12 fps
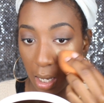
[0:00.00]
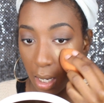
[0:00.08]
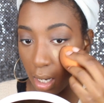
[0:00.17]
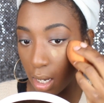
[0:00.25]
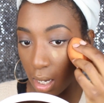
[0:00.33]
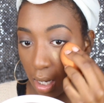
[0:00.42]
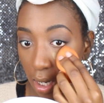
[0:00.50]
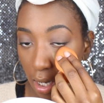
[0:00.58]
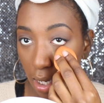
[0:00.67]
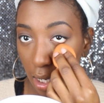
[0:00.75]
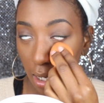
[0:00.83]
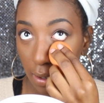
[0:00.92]
This
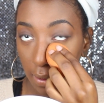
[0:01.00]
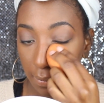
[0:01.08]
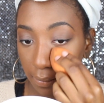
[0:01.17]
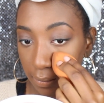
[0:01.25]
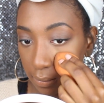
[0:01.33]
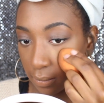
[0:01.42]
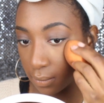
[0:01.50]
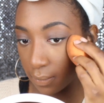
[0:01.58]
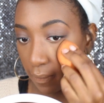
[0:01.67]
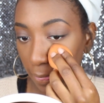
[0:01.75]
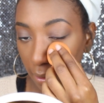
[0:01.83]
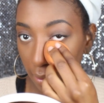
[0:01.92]
keeps your
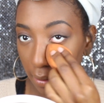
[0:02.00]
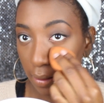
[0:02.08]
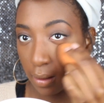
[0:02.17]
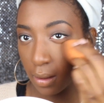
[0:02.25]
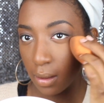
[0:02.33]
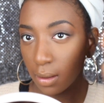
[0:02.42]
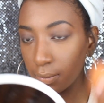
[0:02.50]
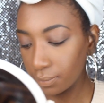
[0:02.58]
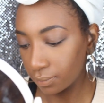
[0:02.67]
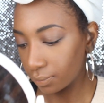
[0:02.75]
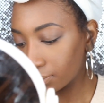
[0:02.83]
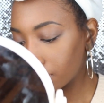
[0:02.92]
concealer from creasing